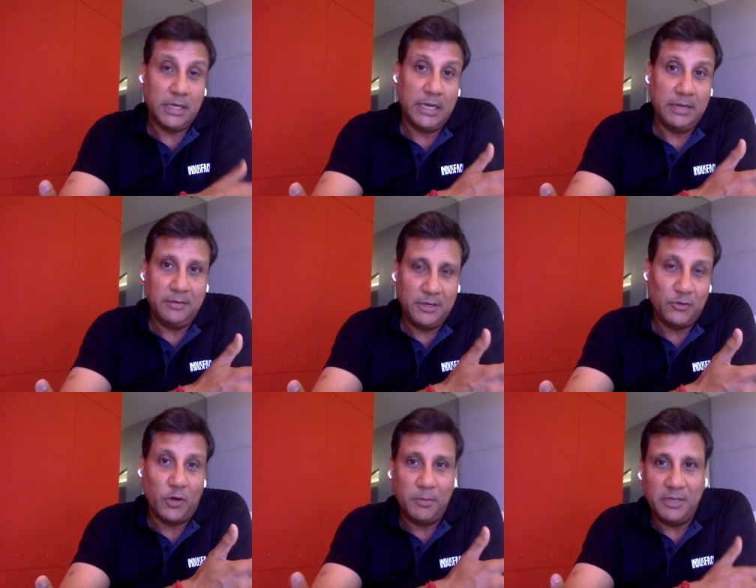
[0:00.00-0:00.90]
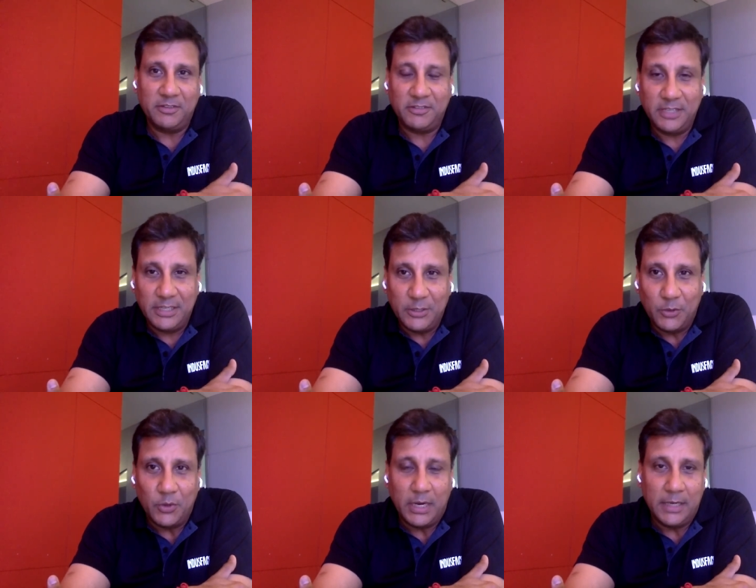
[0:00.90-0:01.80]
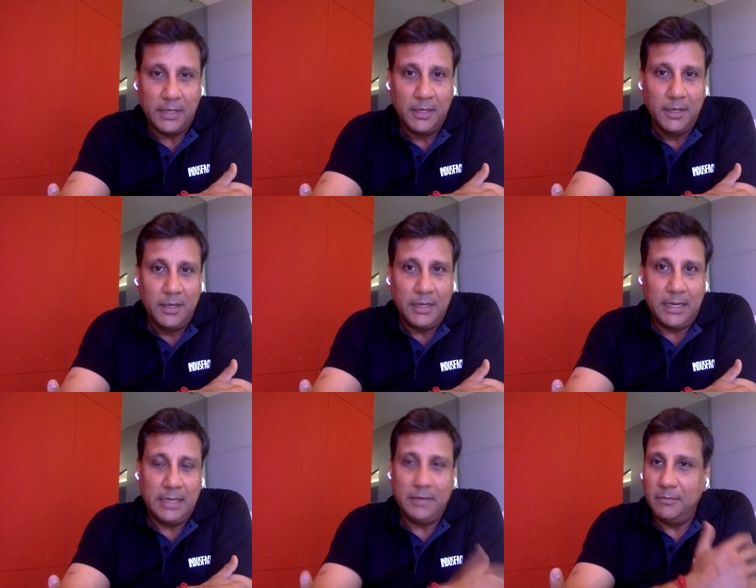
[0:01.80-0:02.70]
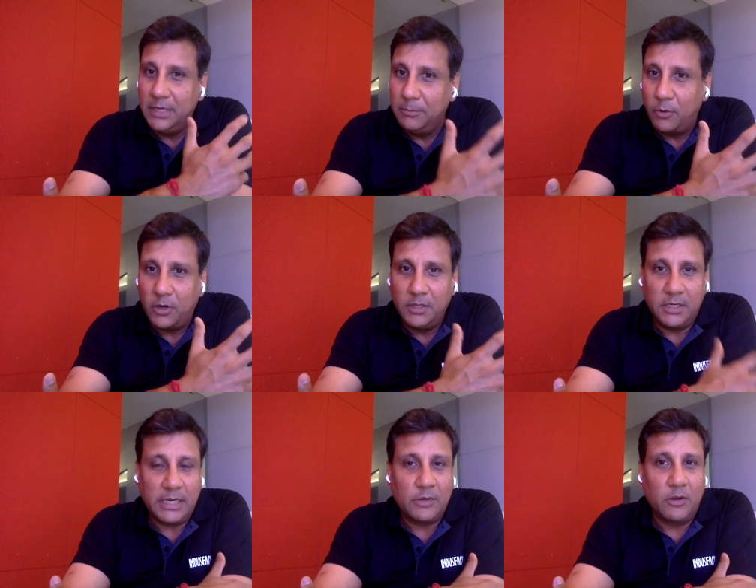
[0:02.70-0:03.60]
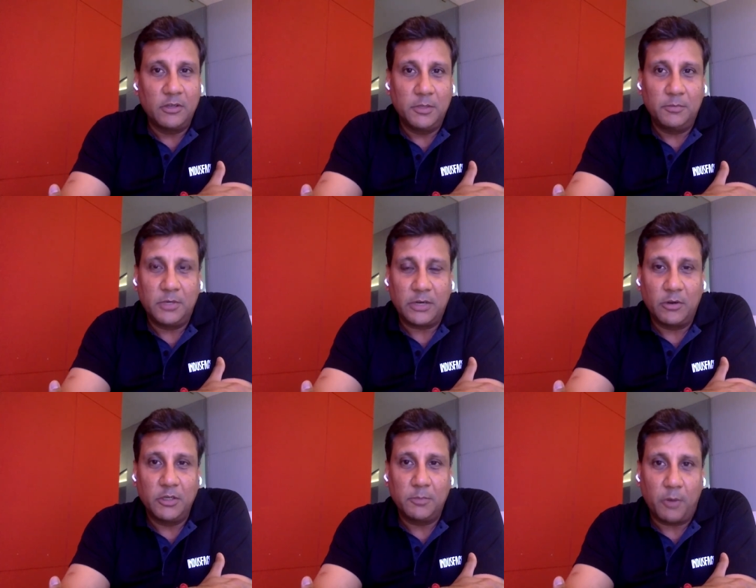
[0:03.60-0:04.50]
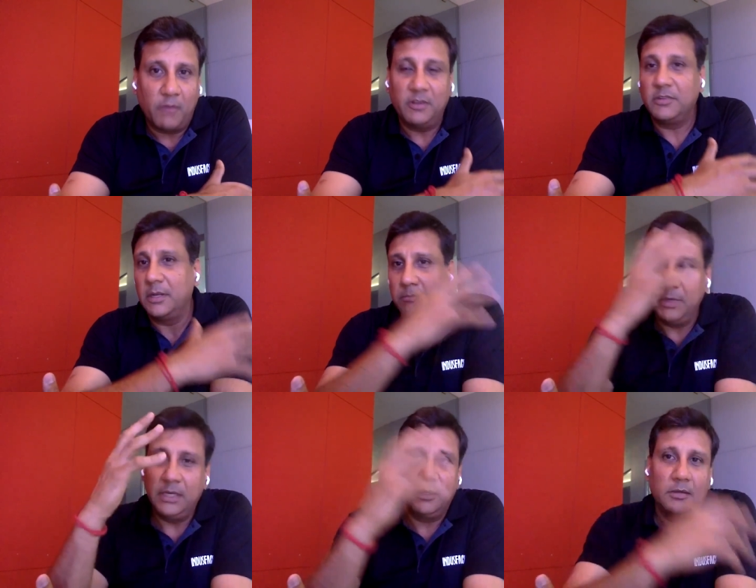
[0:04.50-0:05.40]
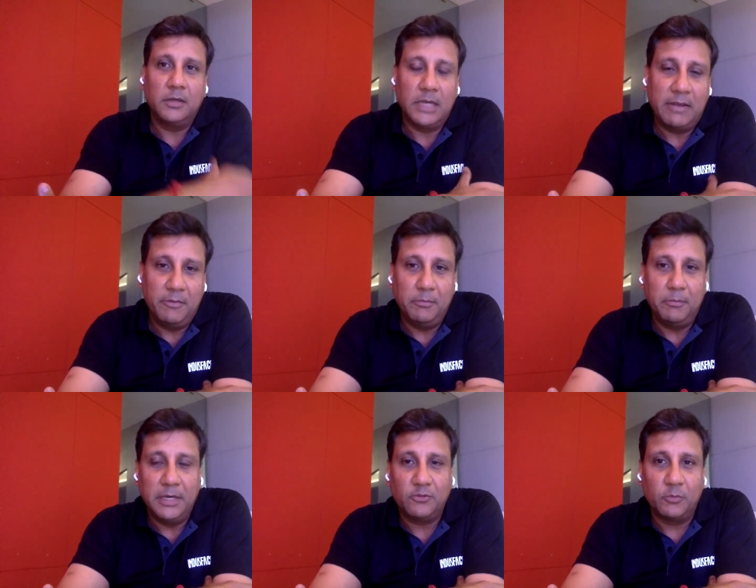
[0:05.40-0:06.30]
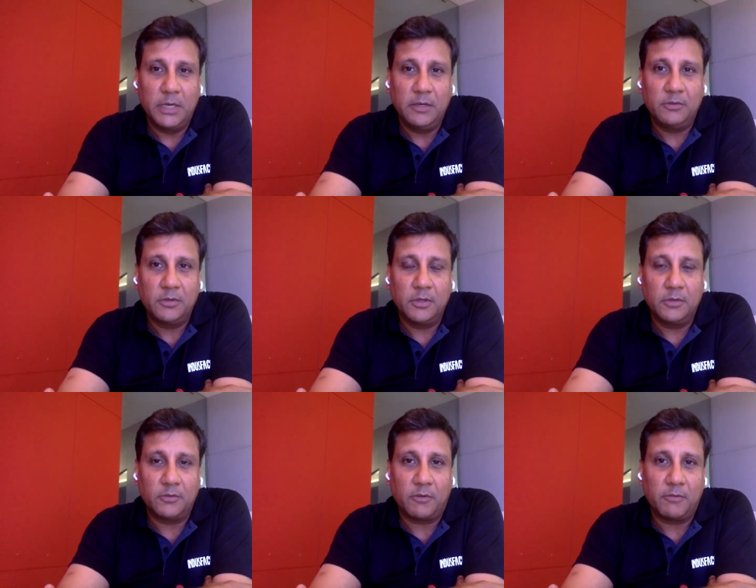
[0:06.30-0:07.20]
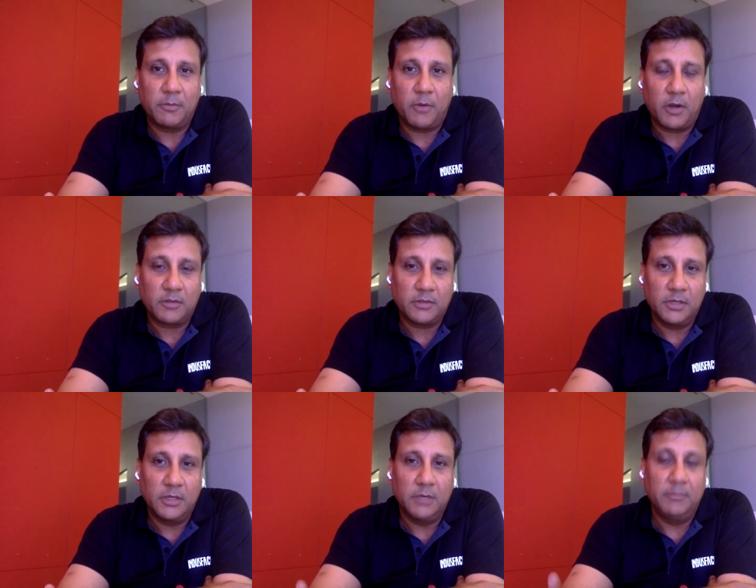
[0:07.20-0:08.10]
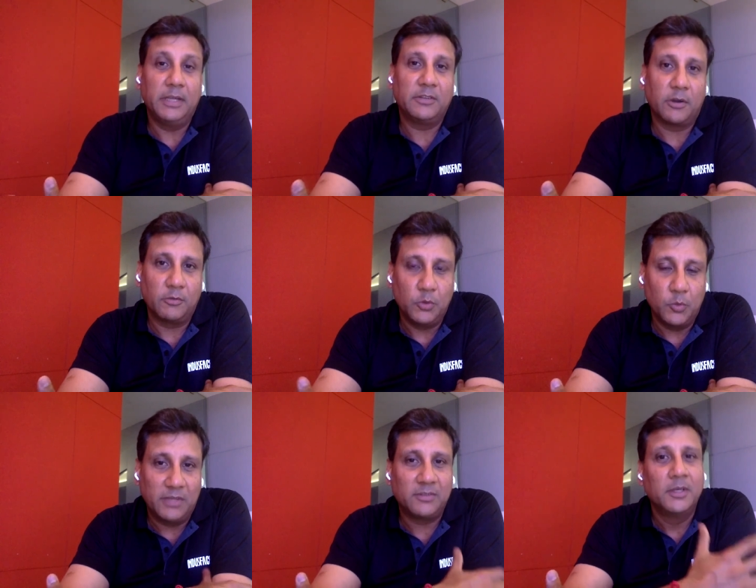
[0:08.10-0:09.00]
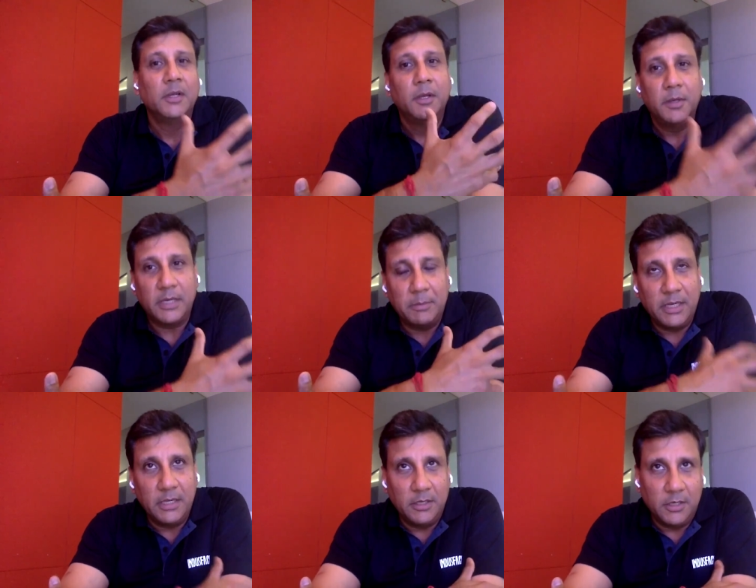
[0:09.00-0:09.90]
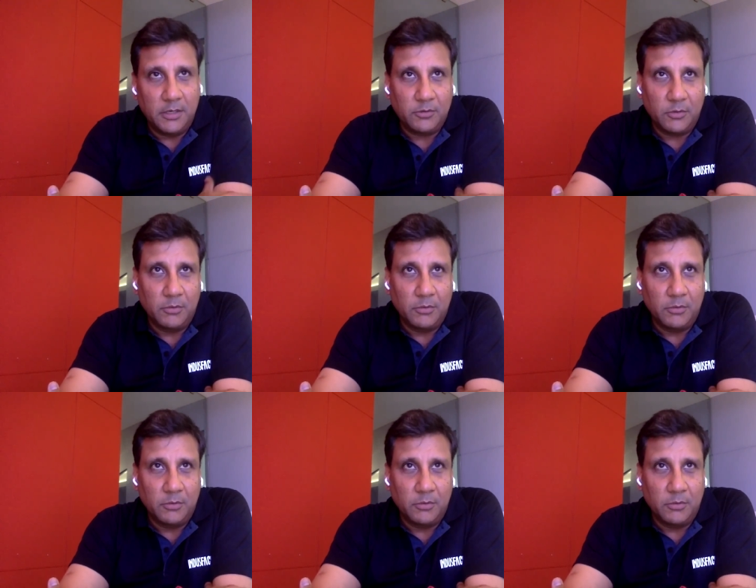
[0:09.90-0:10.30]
He again rejoined me as a CTO, and he brought in the technology prowess and having built so many software products based out of US coming in here.